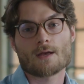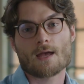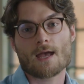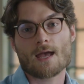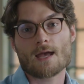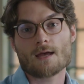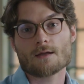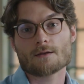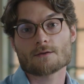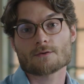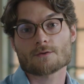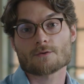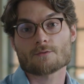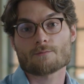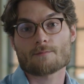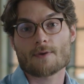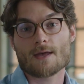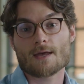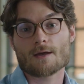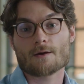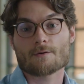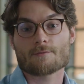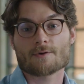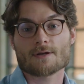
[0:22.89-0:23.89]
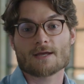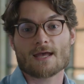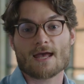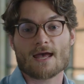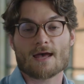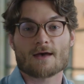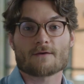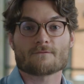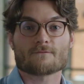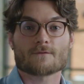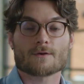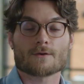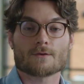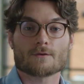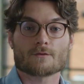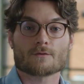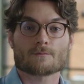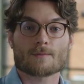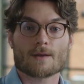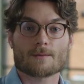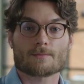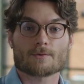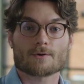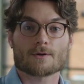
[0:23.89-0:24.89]
And you may already have a
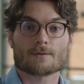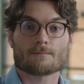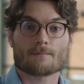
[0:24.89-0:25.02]
newspaper